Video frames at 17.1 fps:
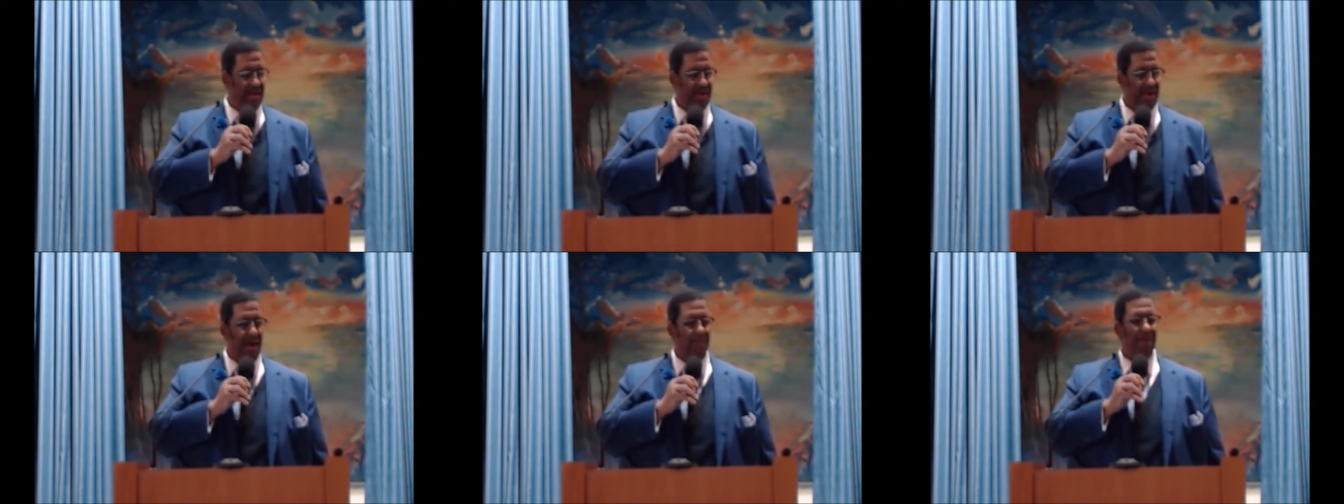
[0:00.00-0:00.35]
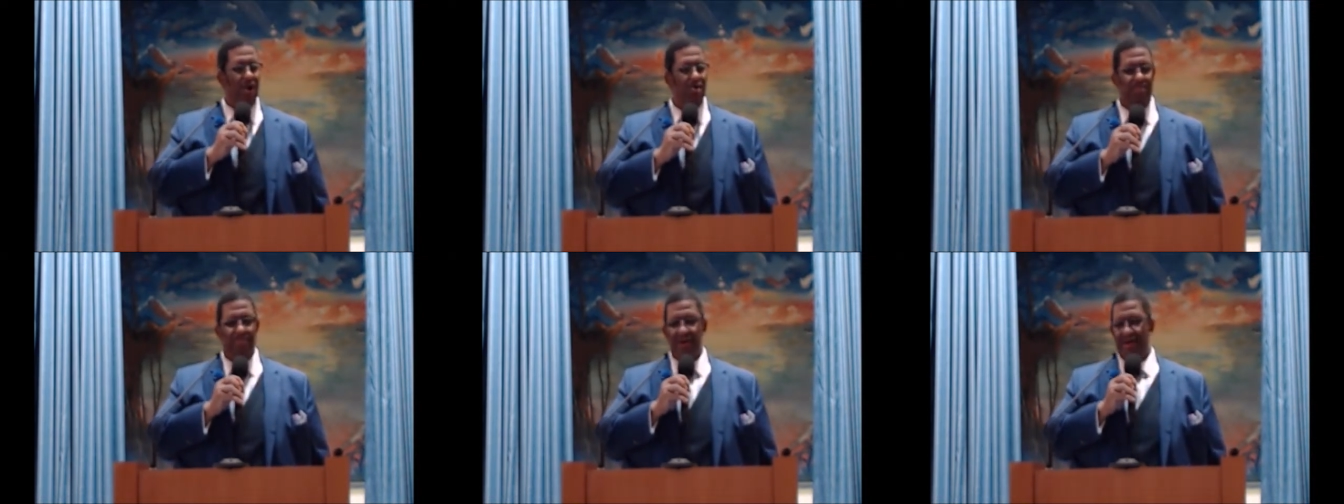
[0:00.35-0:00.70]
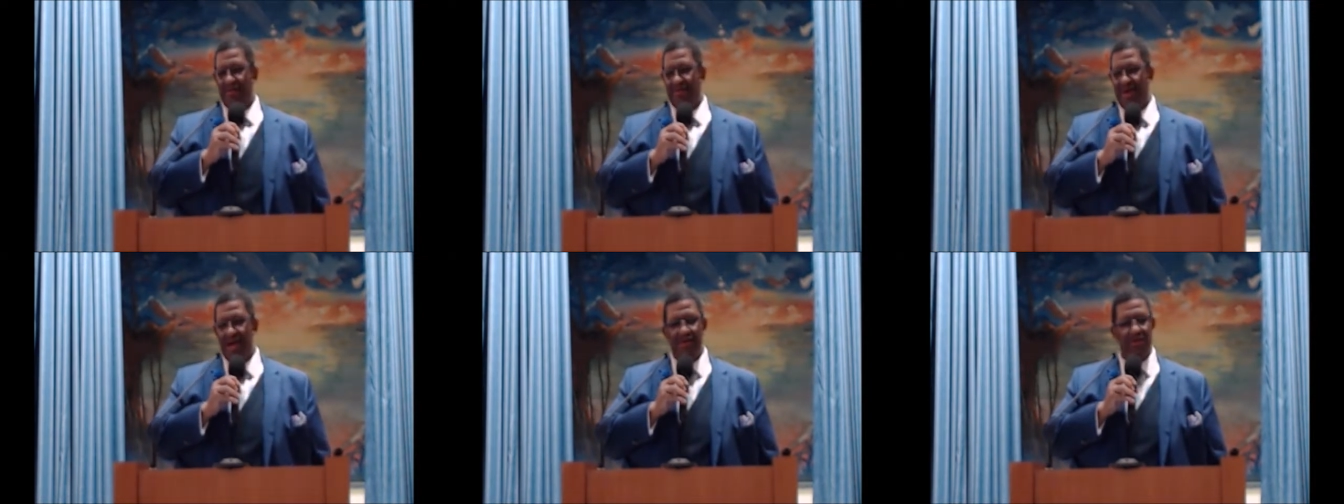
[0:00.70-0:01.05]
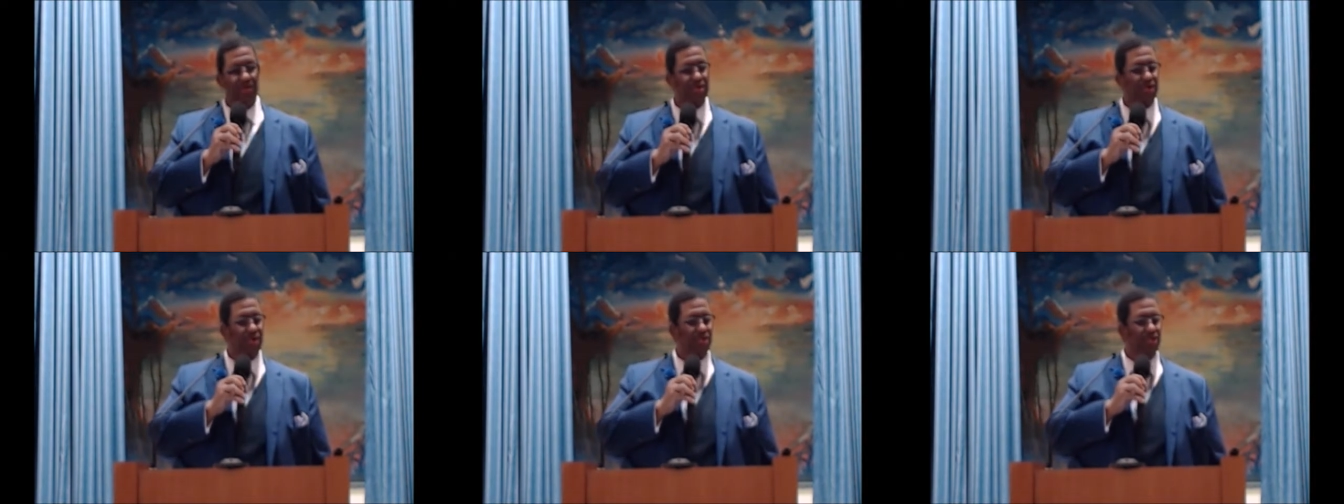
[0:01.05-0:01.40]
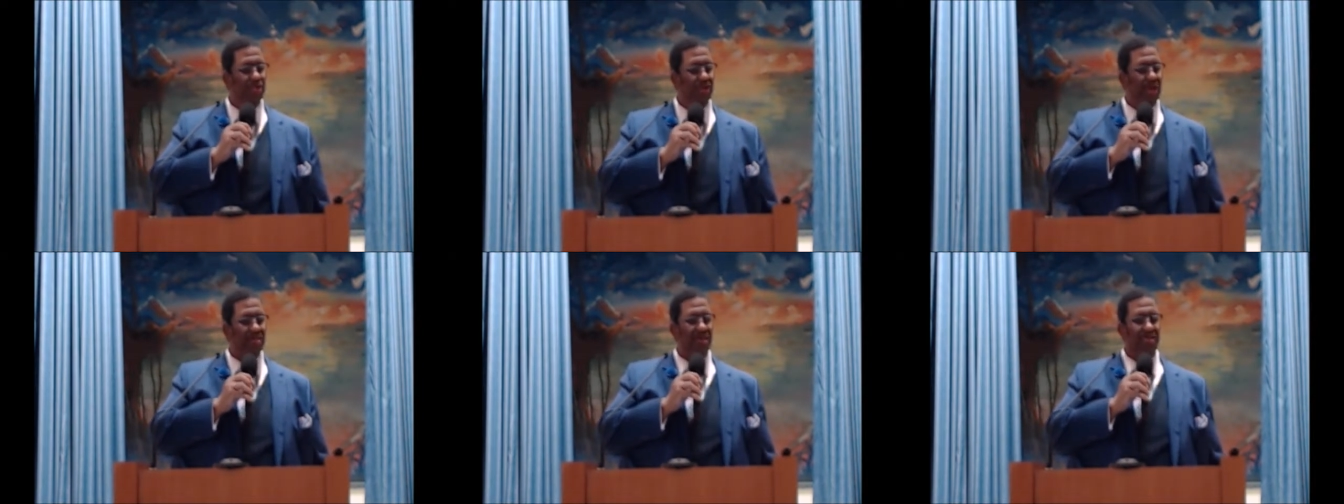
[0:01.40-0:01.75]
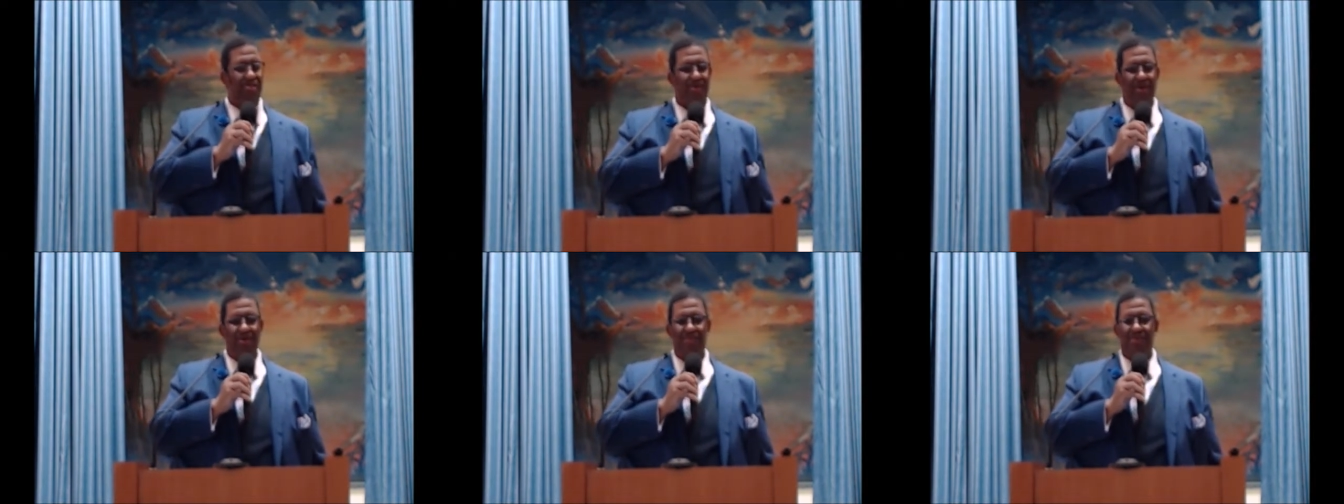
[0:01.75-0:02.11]
Come on, brethren, I know you can do. Let the
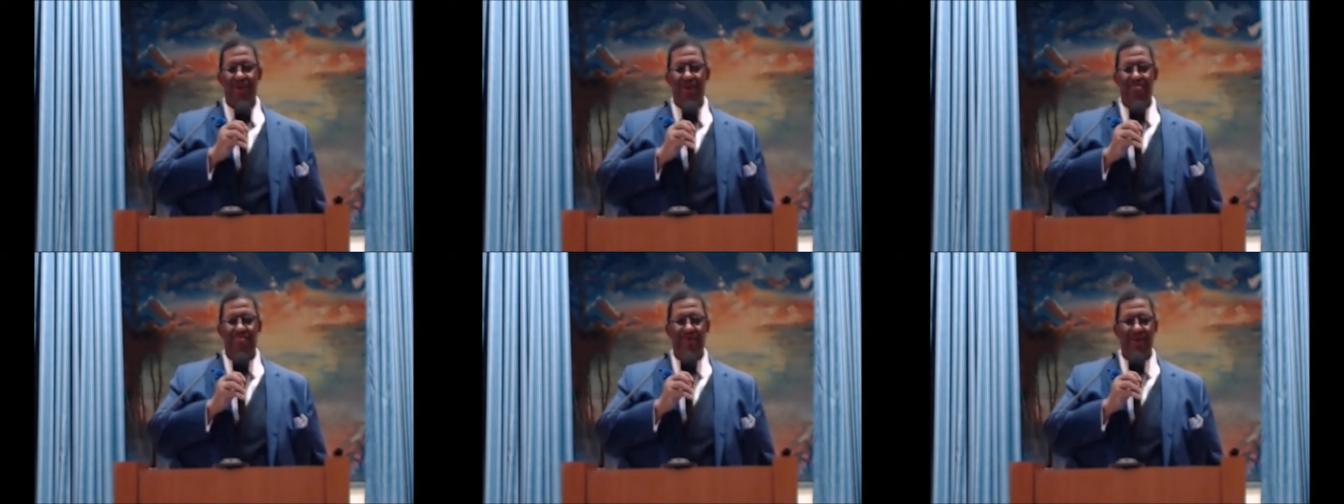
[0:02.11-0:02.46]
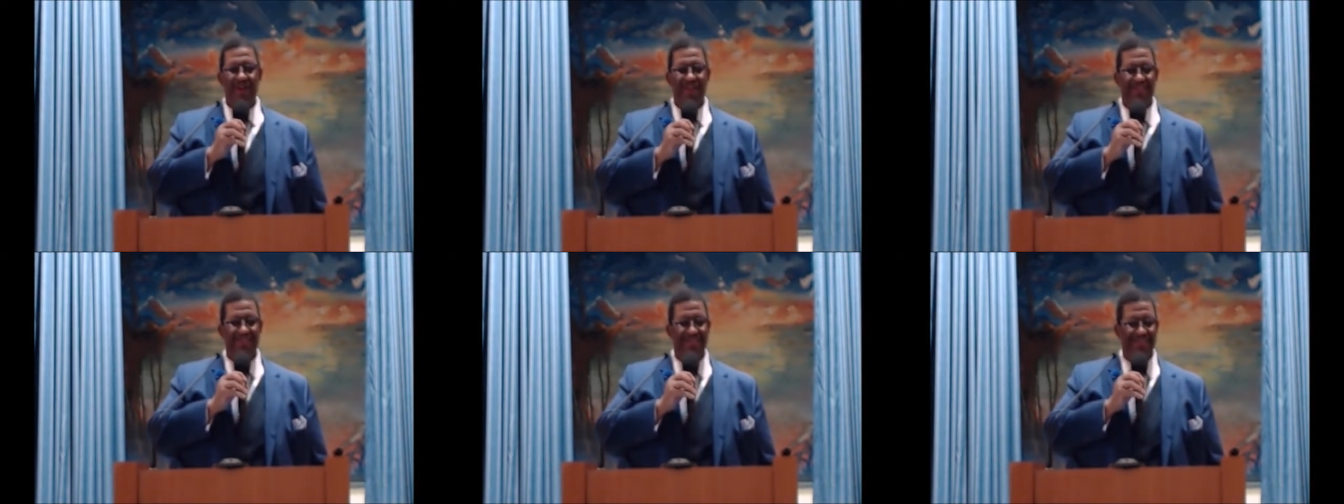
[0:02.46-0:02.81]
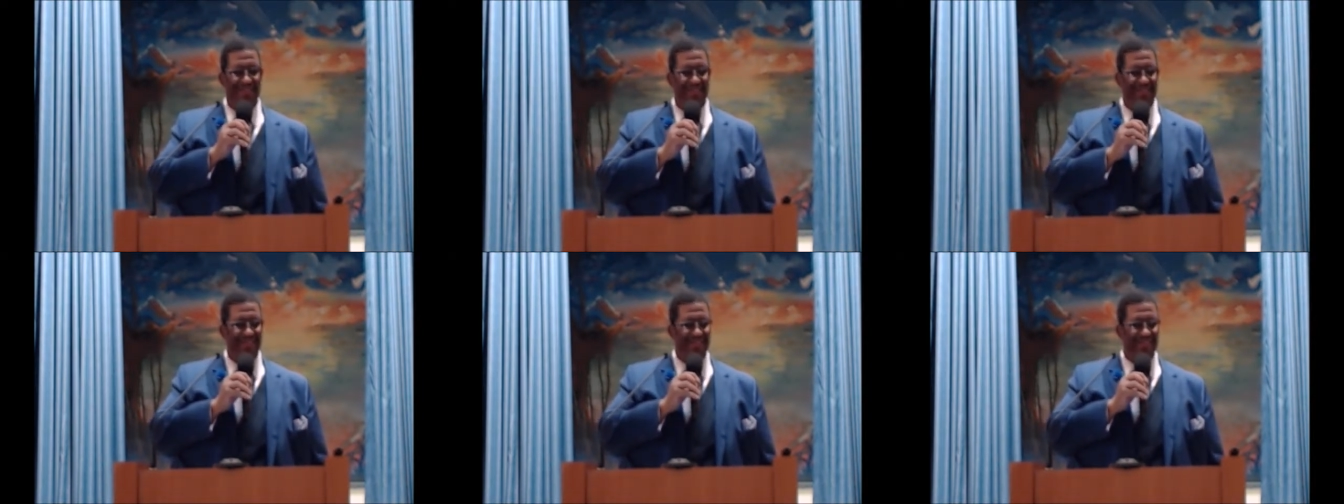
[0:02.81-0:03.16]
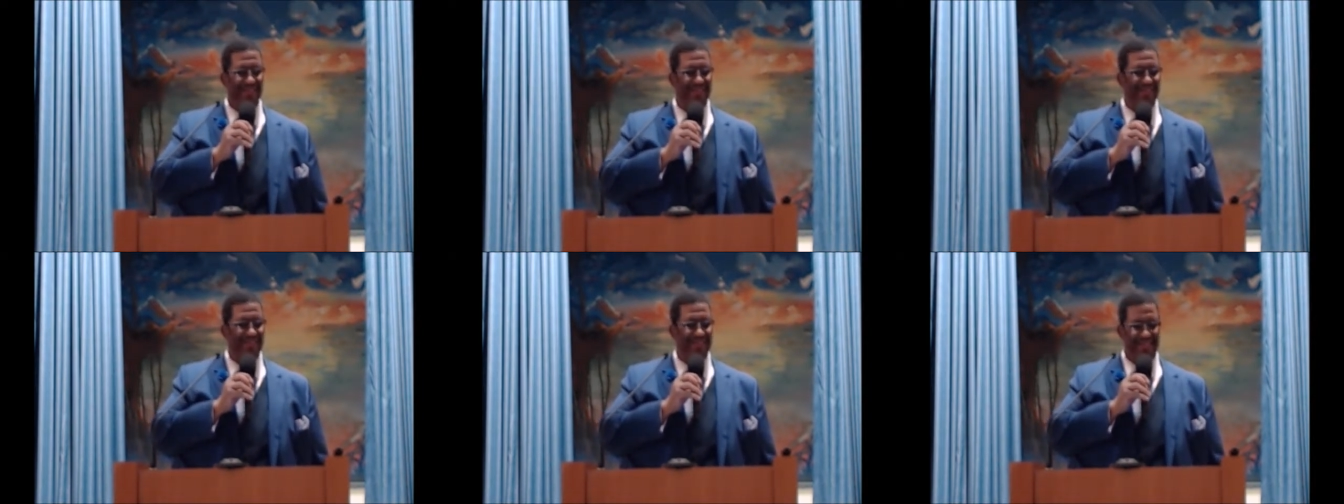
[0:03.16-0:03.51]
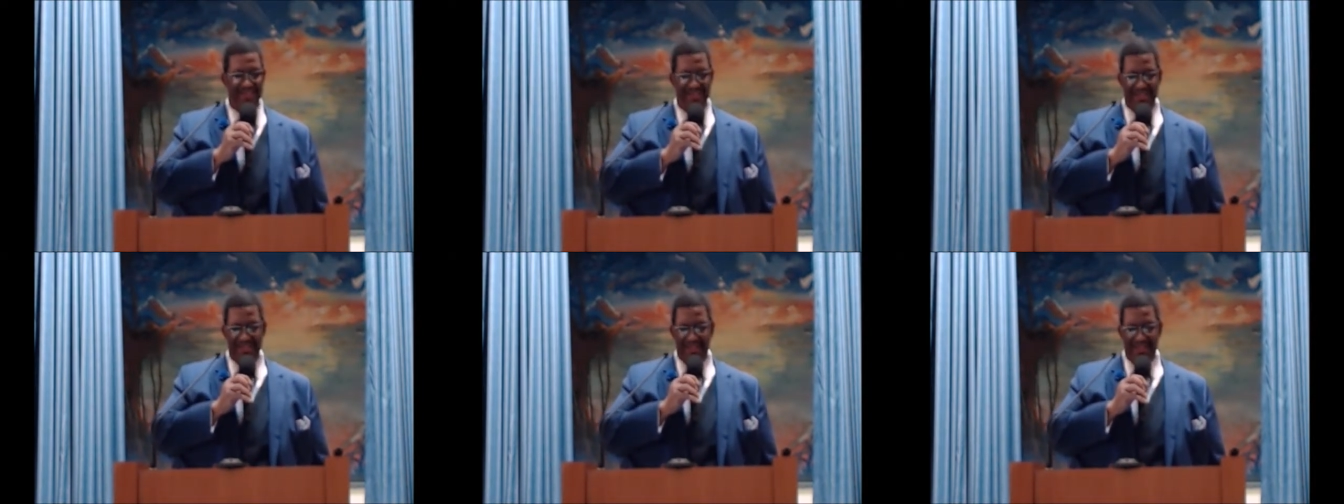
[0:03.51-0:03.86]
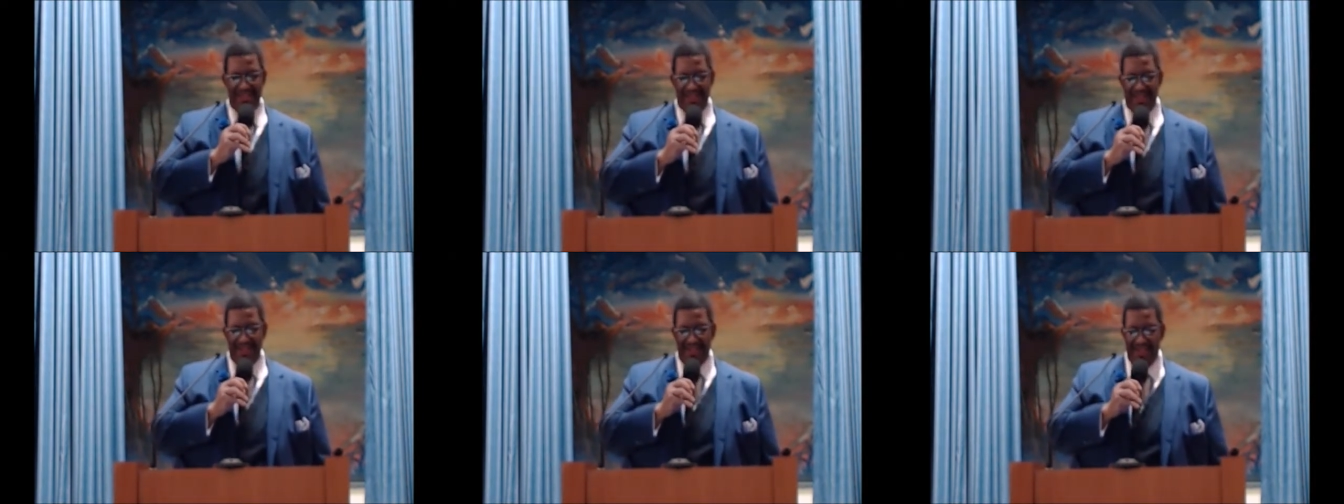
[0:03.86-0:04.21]
church say praise the Lord.
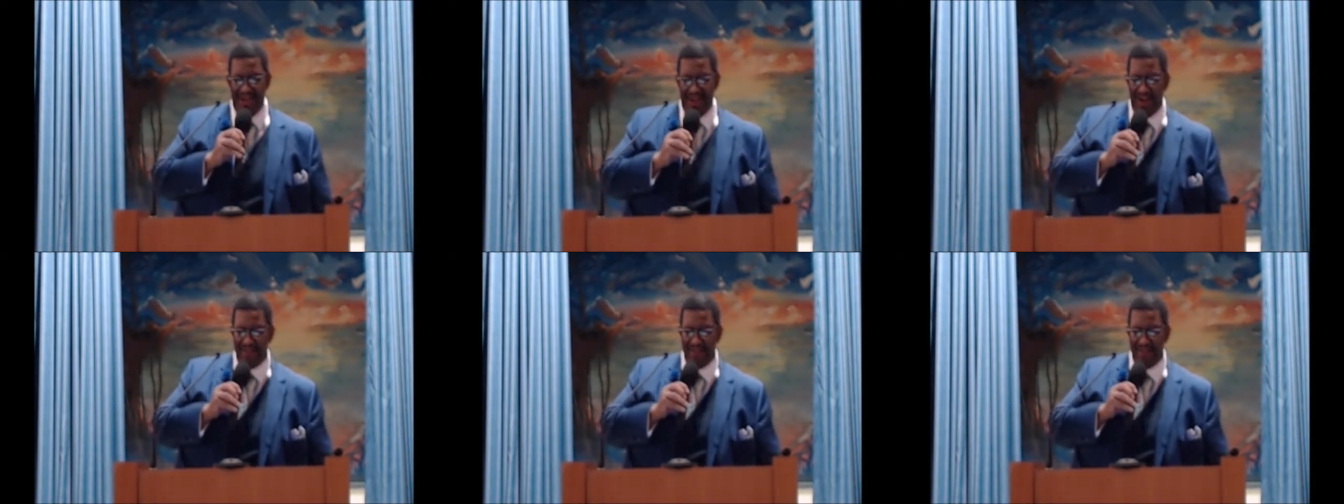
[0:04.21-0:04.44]
All